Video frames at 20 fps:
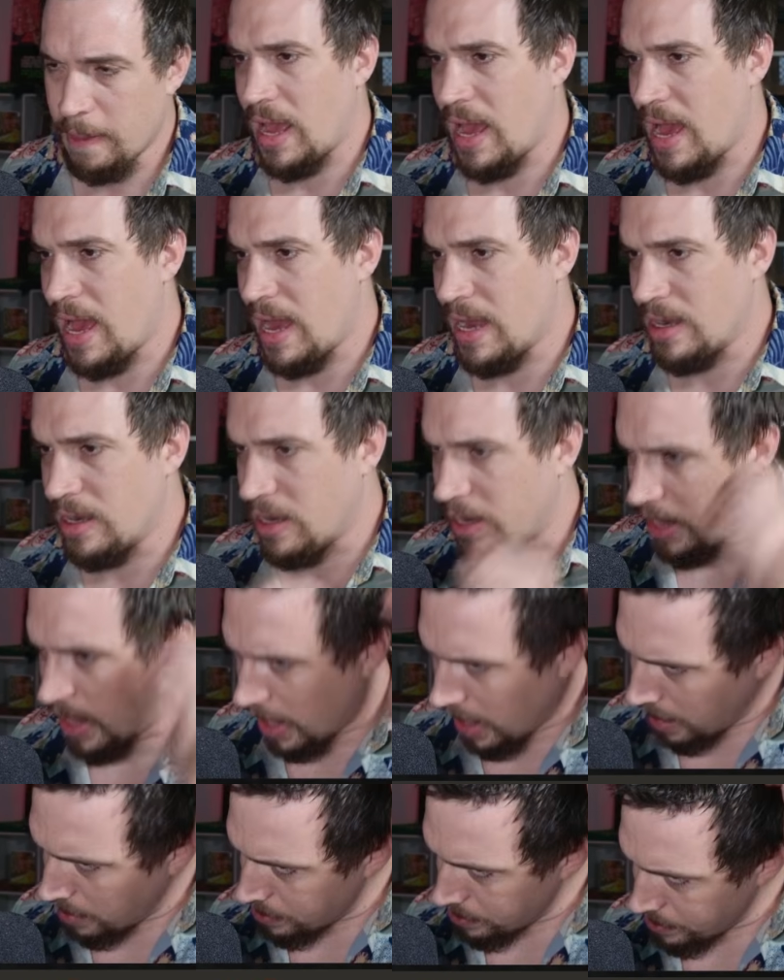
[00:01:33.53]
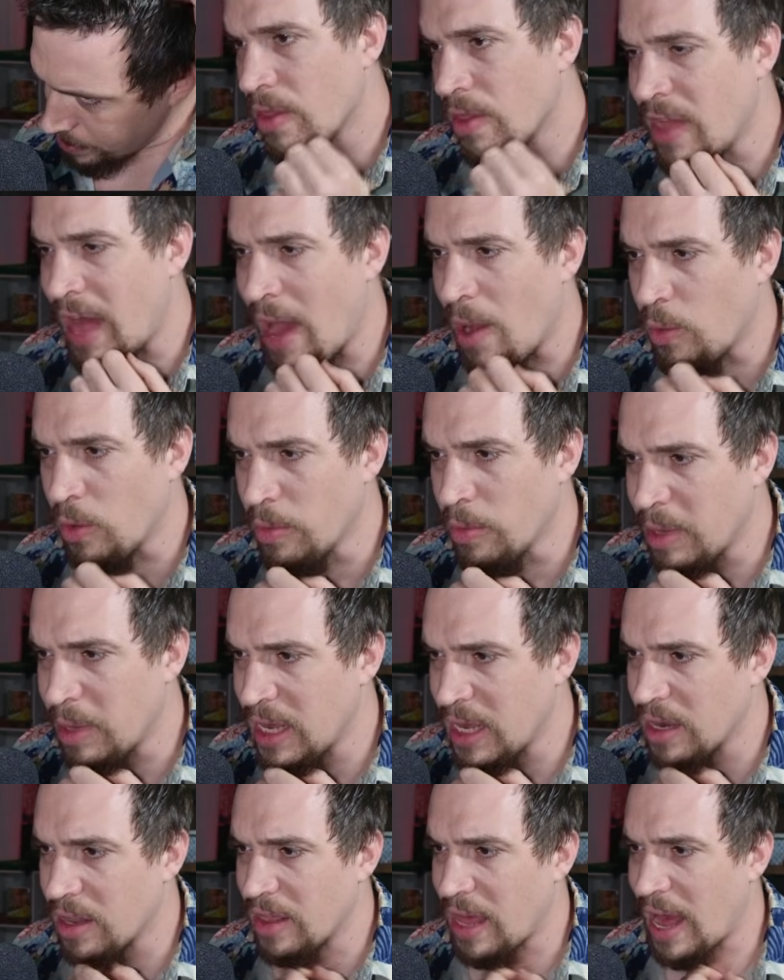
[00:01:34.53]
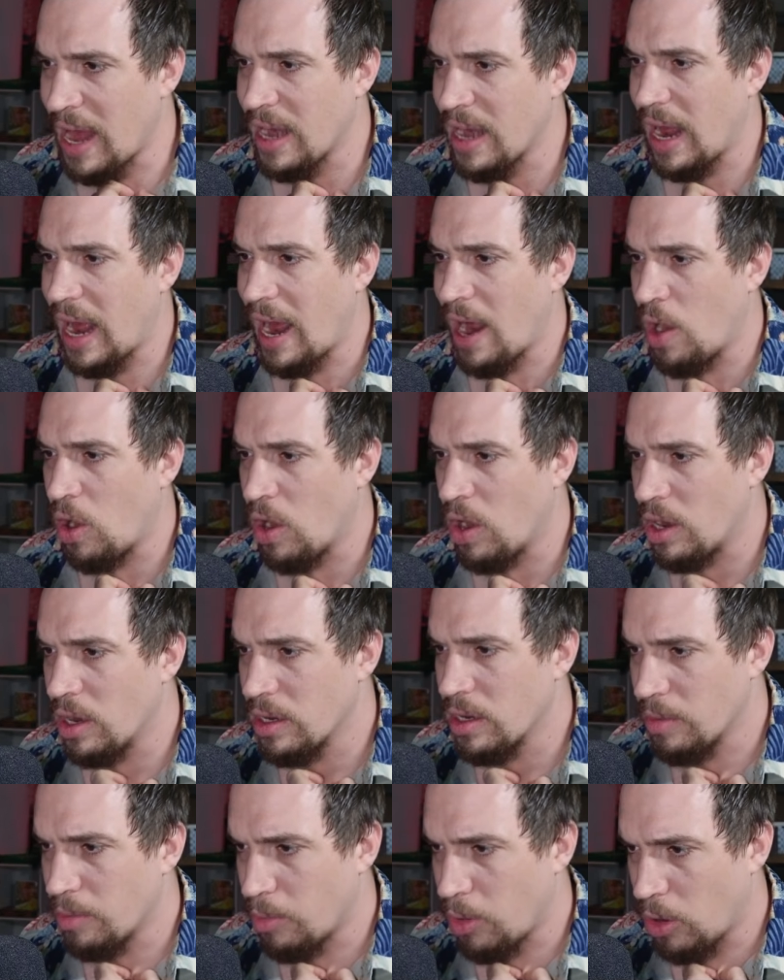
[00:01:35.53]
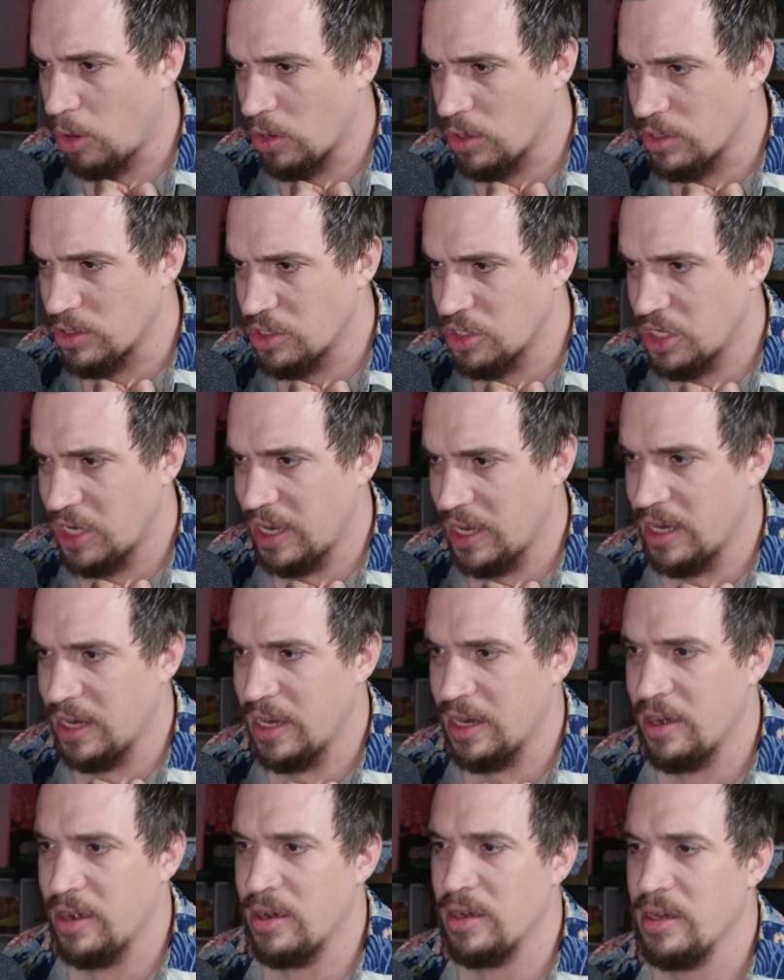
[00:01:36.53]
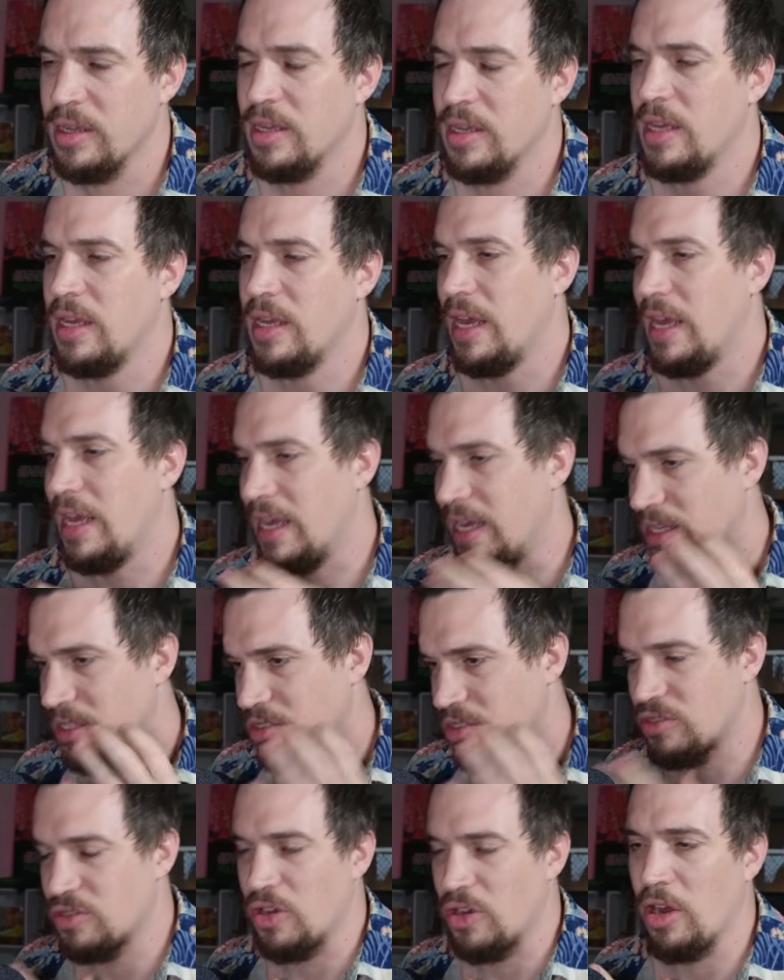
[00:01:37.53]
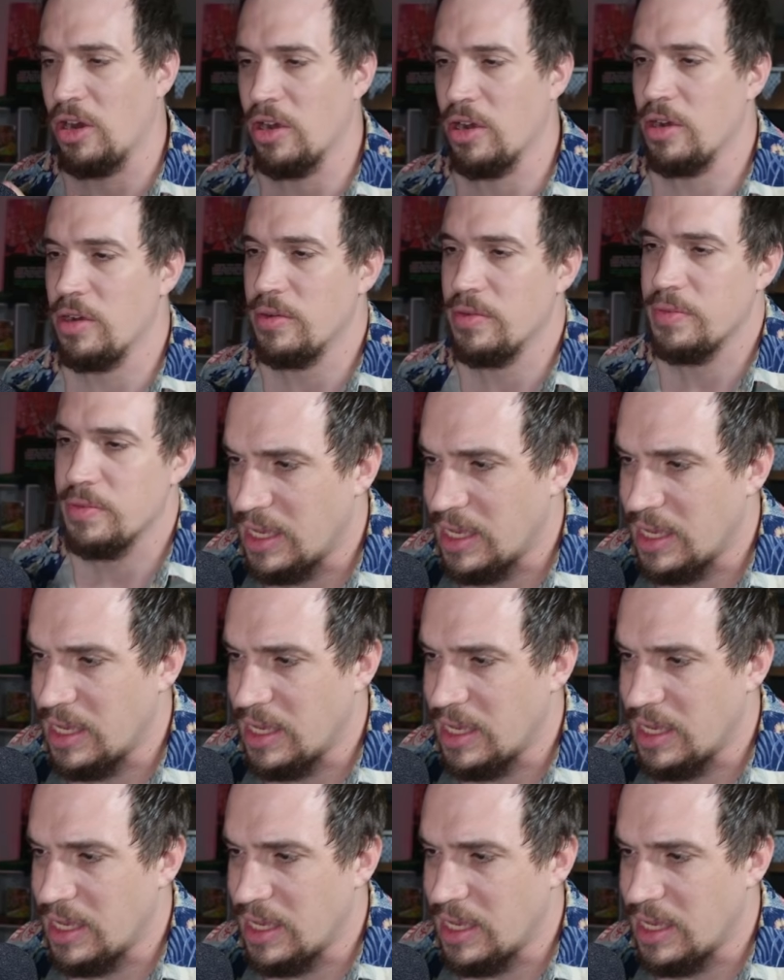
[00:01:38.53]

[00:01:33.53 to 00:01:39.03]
And that will mean that our pawn chain here is stronger.